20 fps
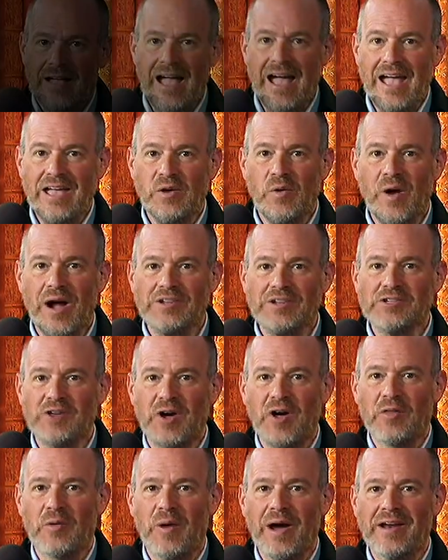Hey, you watched
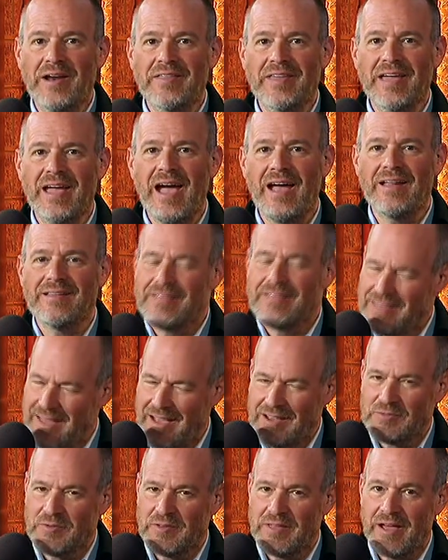all the way to the end.
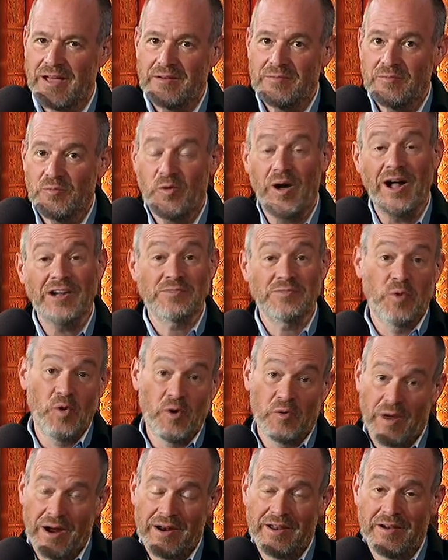Thanks for that. Watch
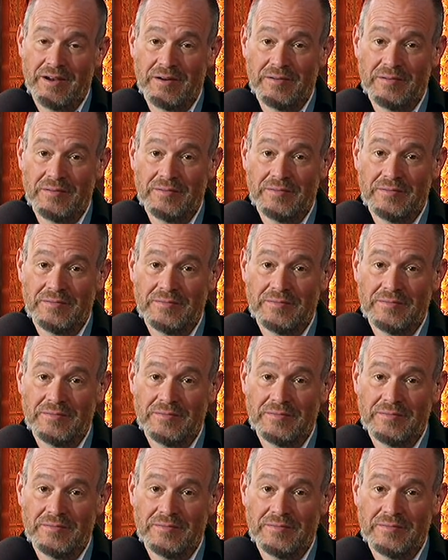more right here.